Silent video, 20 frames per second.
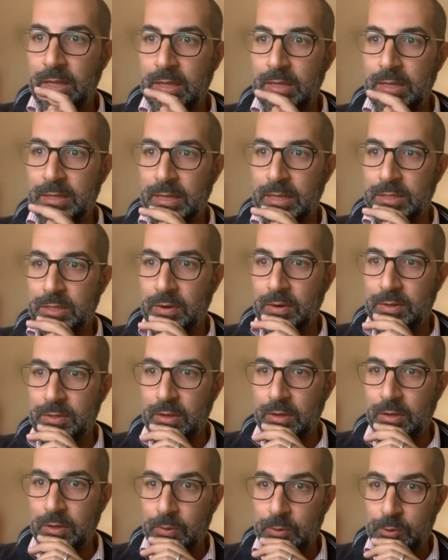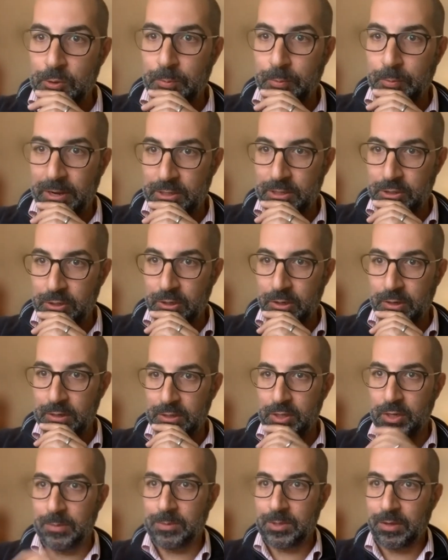that there is a huge pressure in
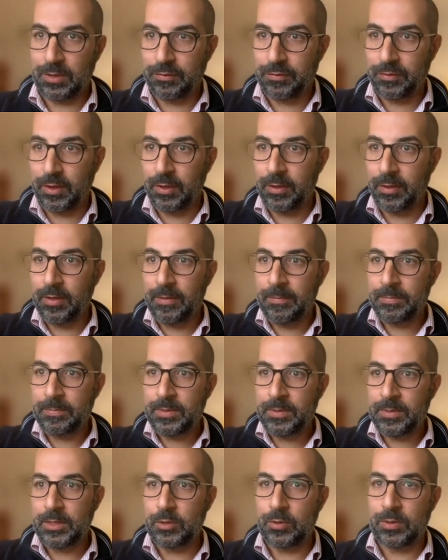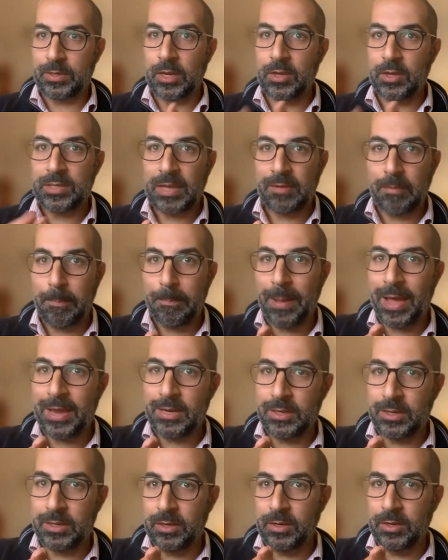terms of you cannot have a
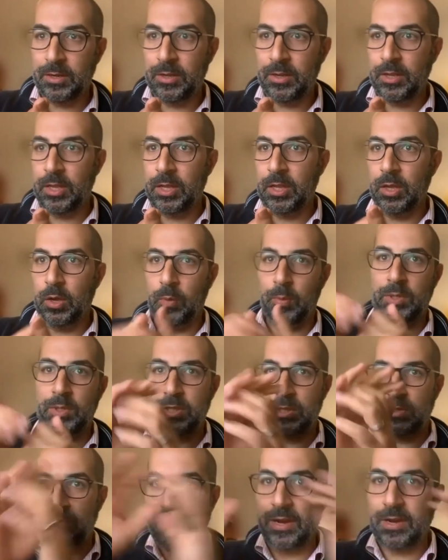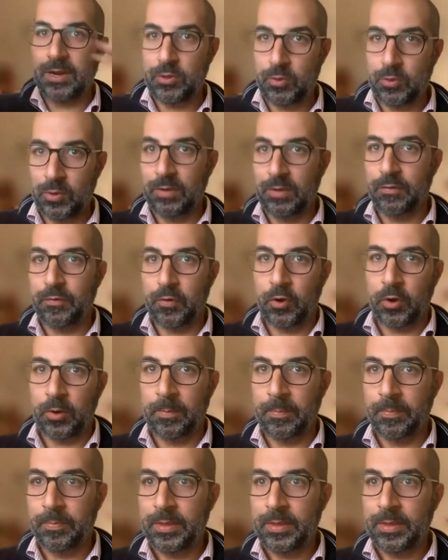panel which is very uniform.